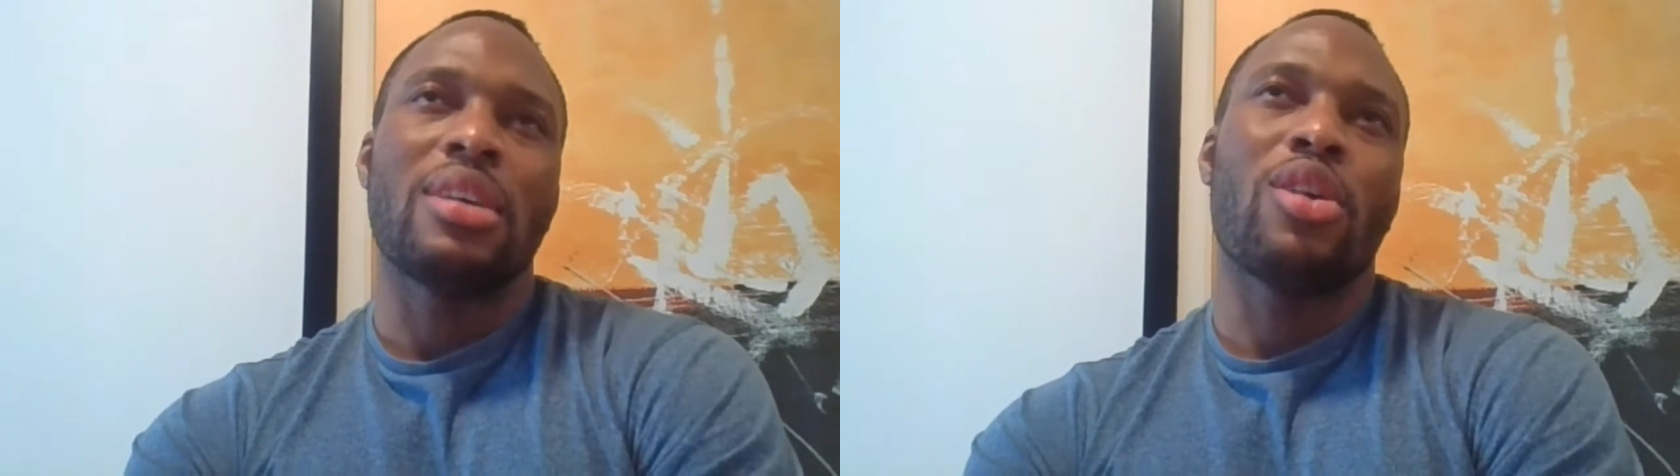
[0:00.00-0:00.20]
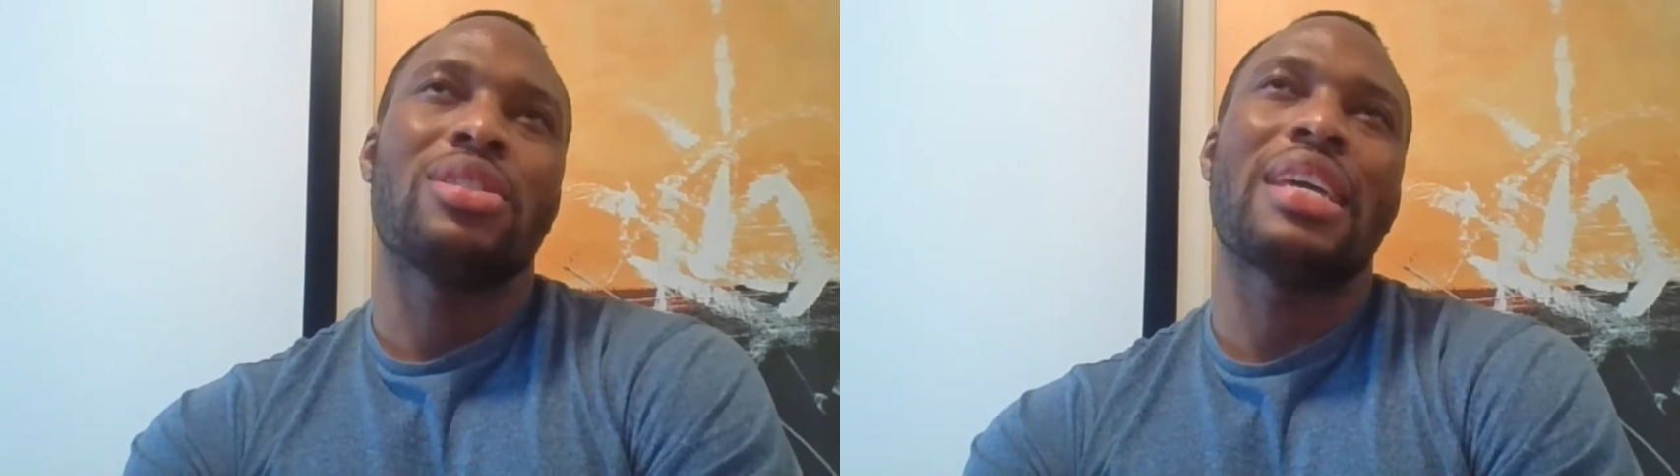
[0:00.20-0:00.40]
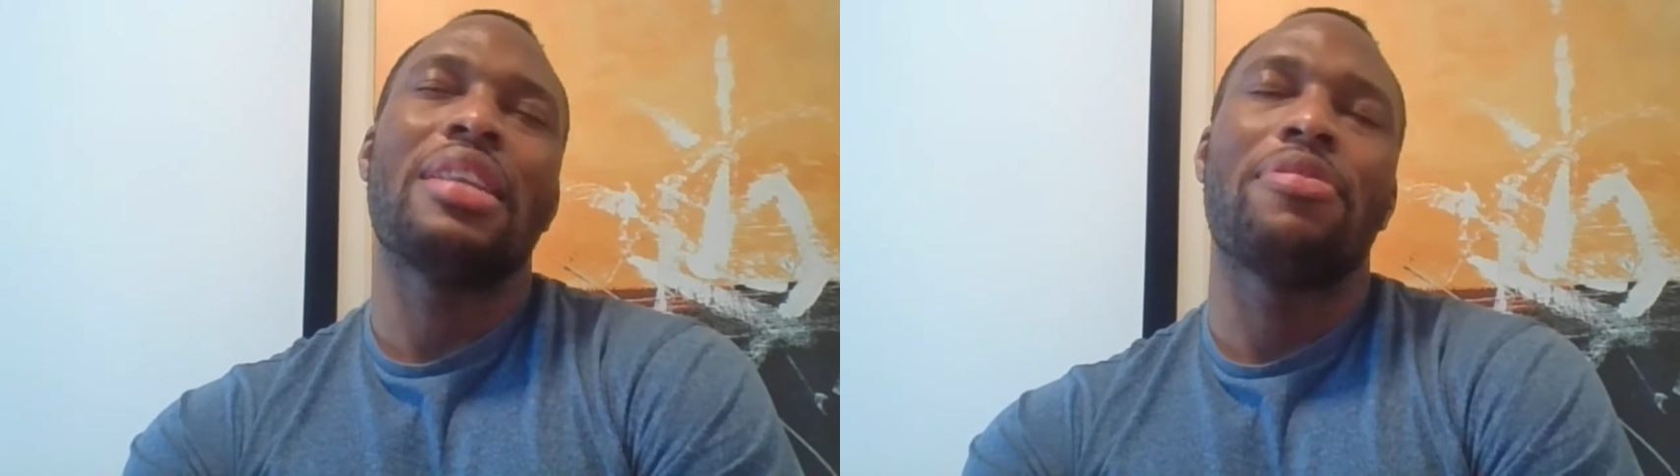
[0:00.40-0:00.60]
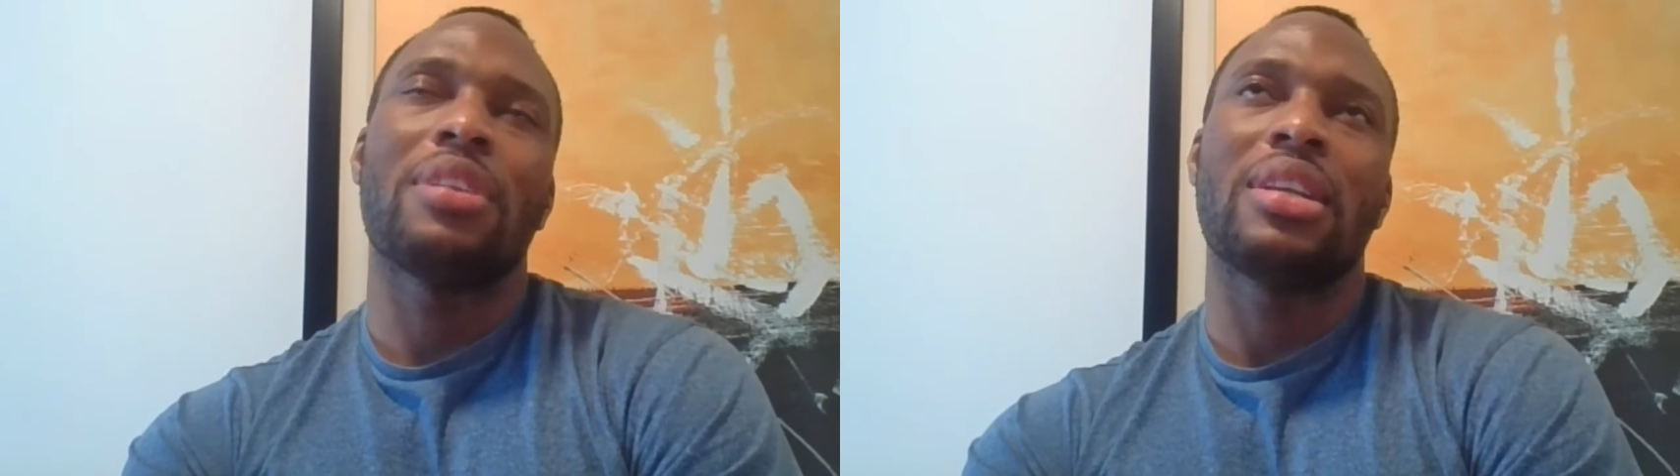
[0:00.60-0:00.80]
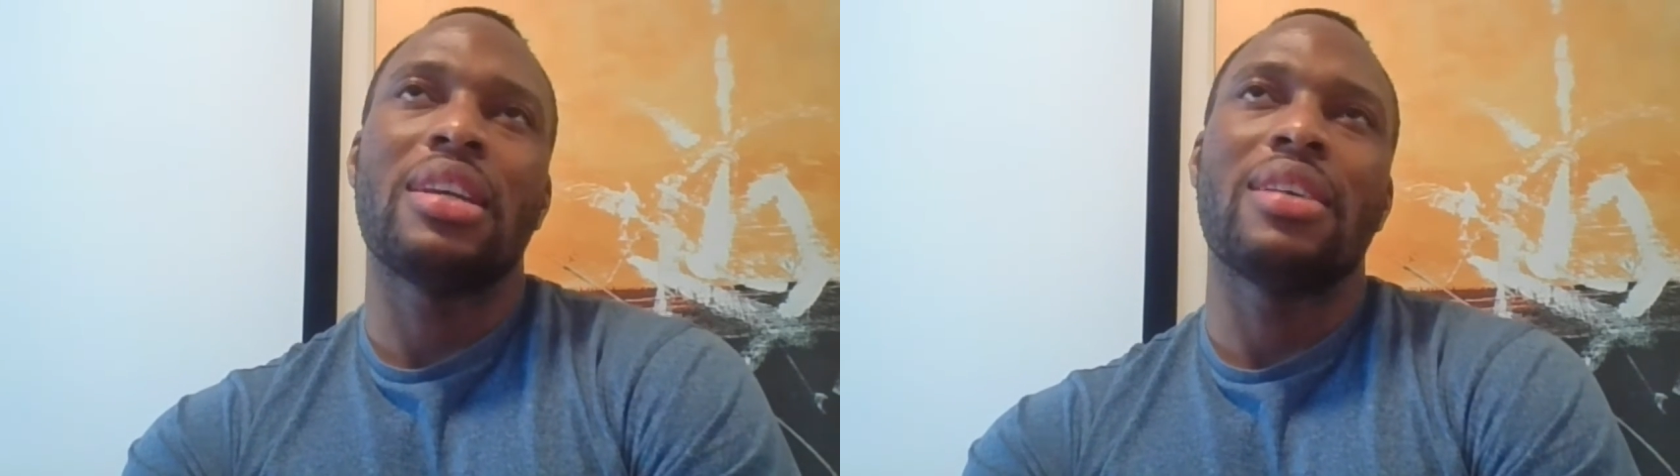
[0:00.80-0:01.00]
Or said
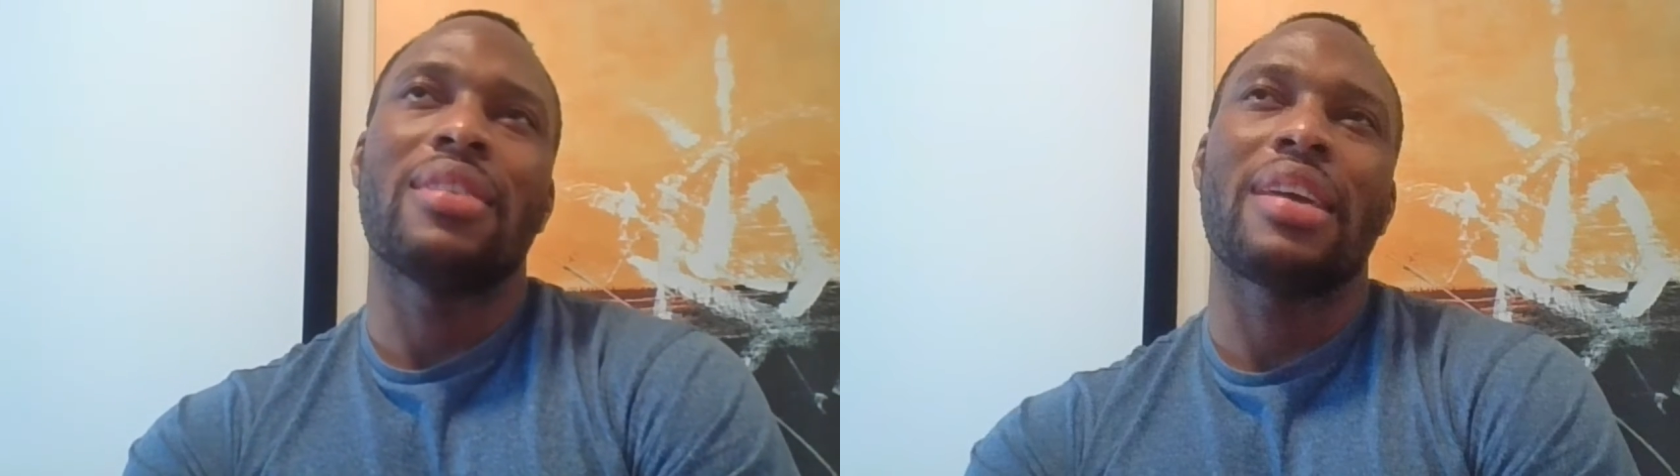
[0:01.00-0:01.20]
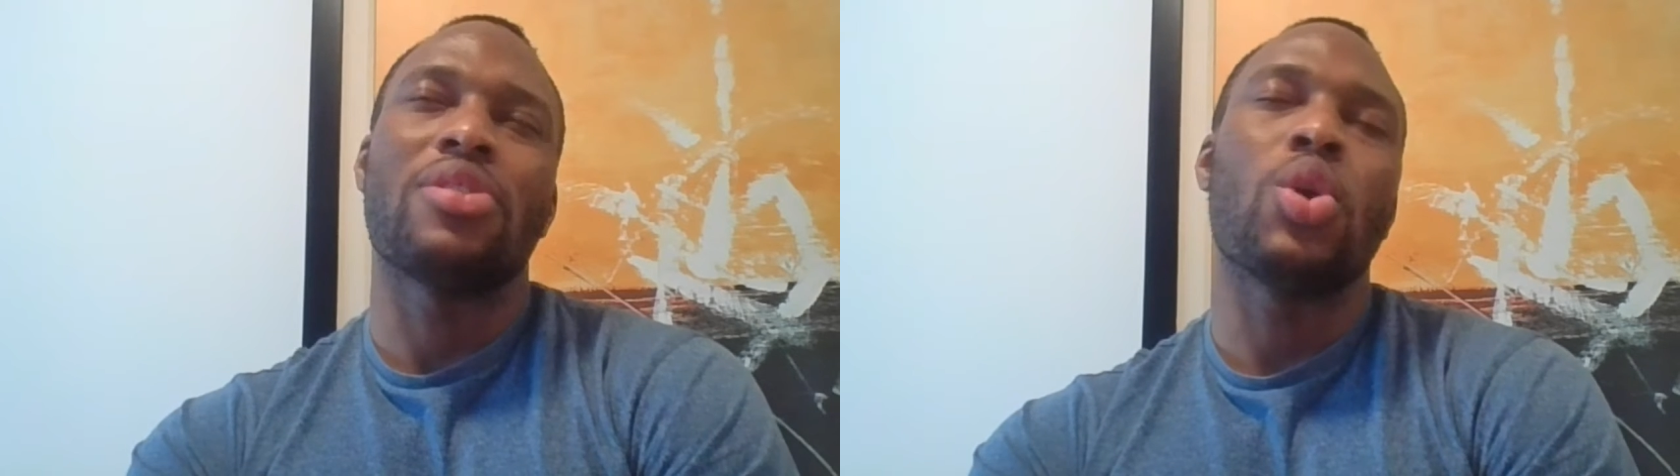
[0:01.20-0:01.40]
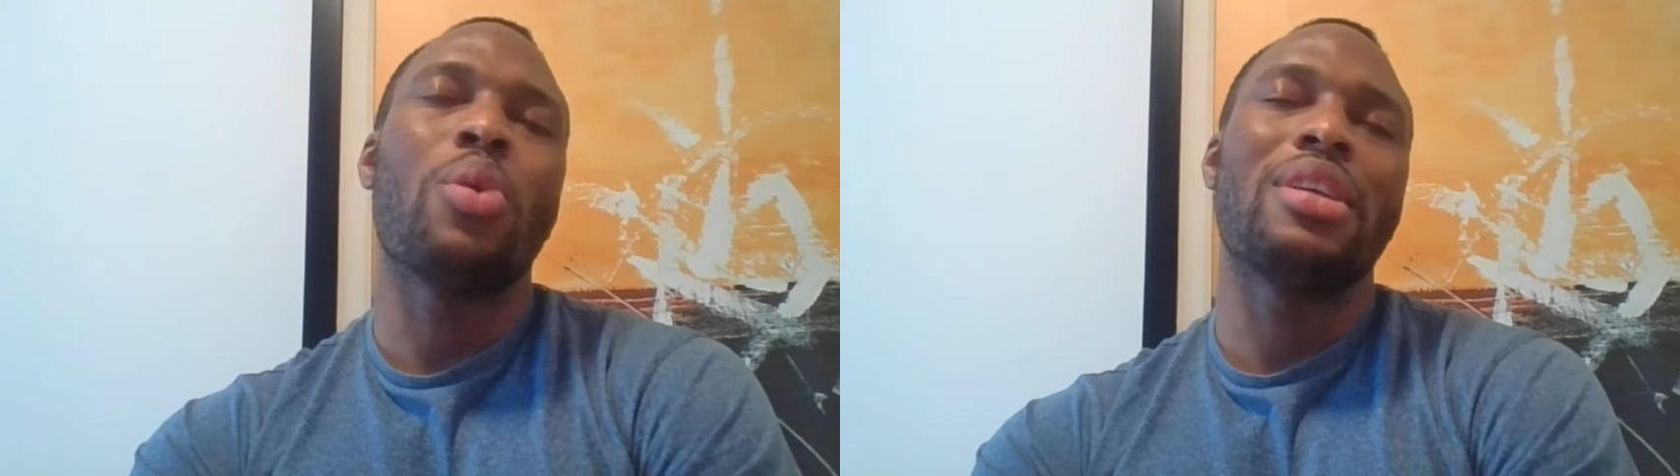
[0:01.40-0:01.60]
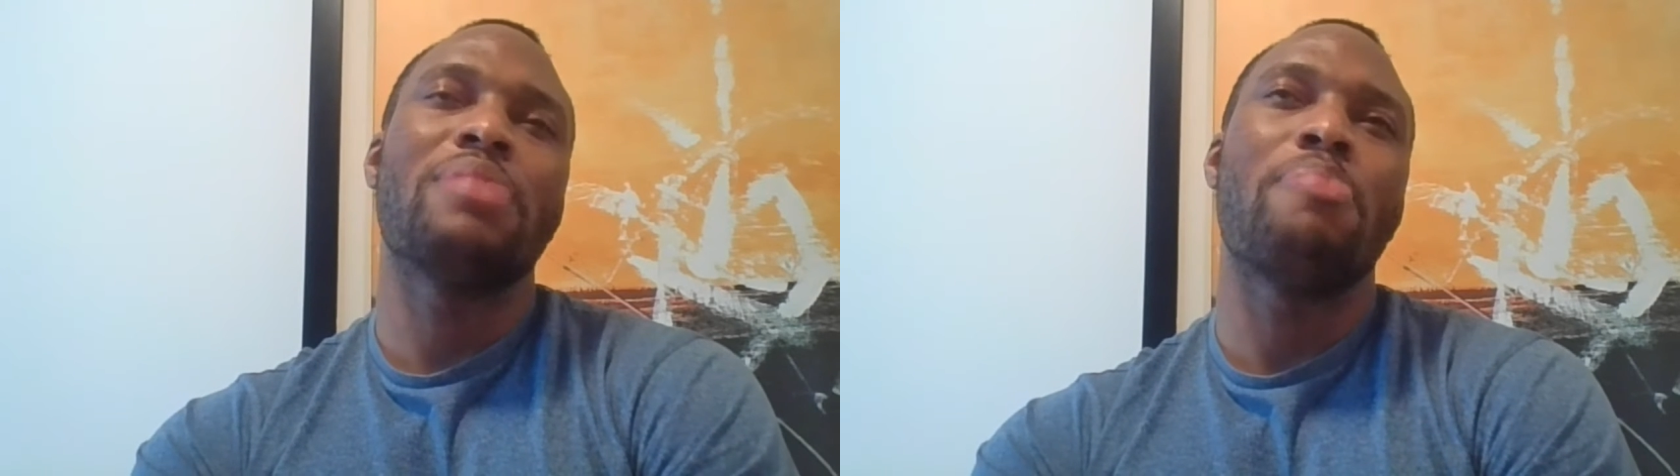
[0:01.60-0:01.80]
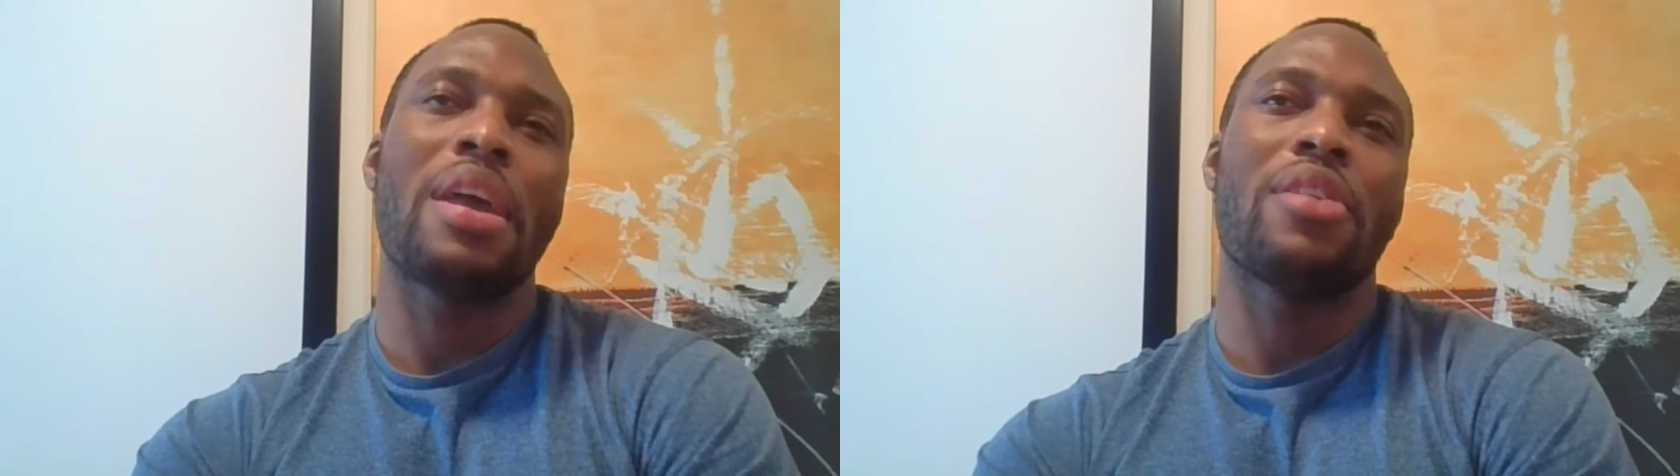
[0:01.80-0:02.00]
differently, like no one is
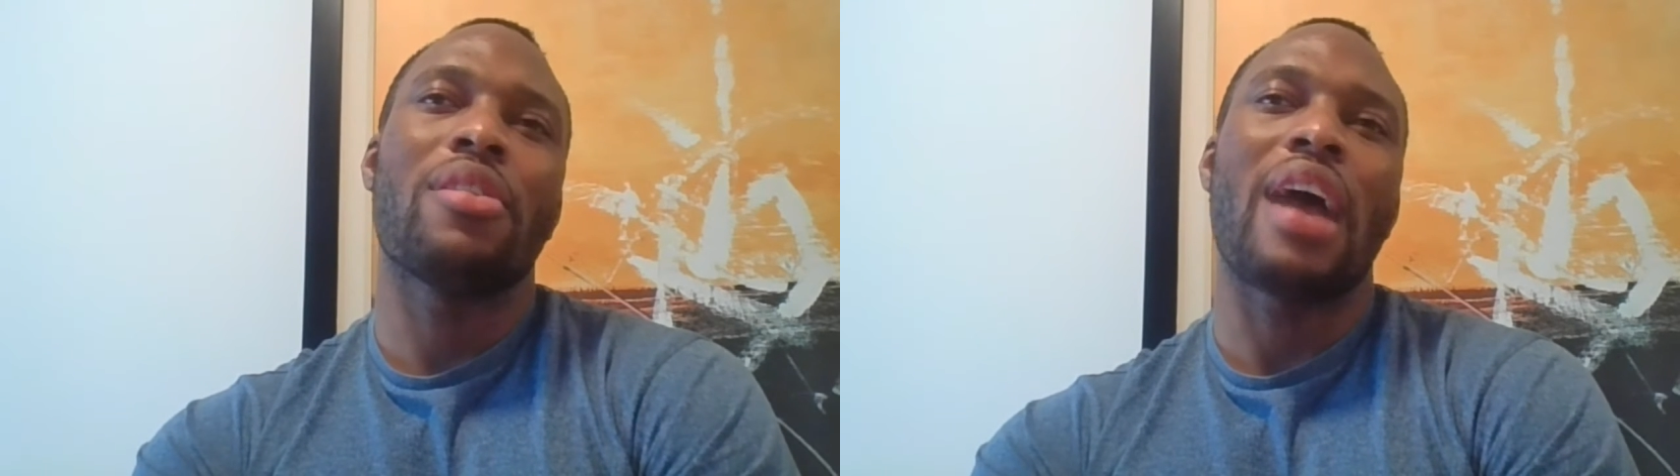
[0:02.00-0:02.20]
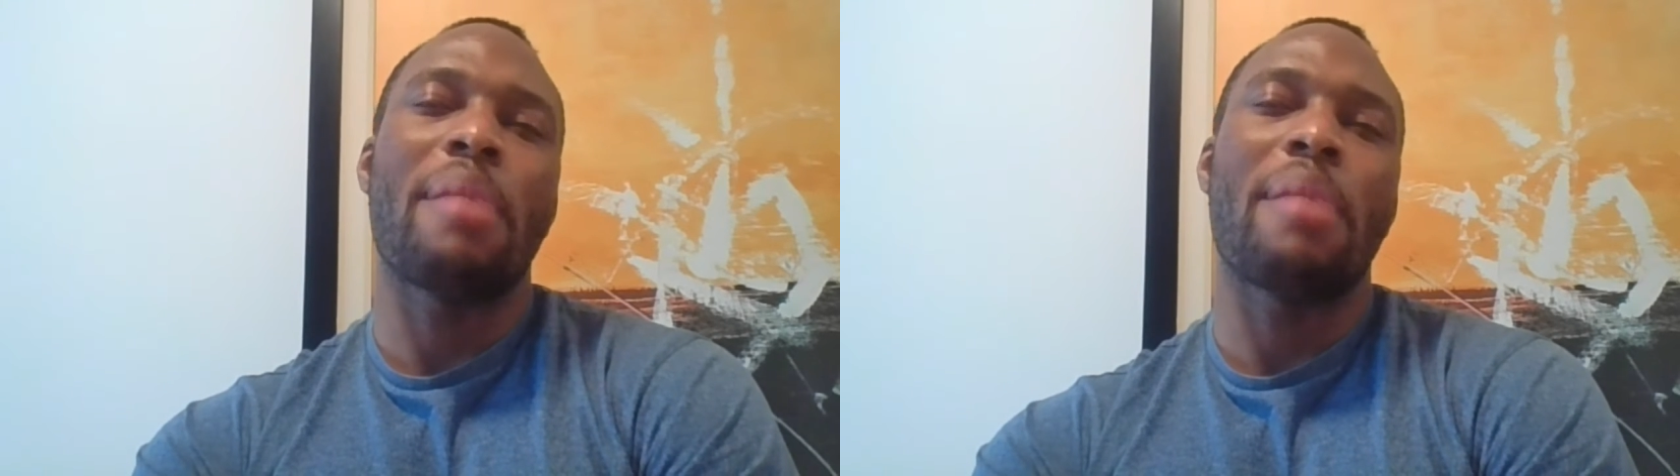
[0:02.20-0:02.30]
better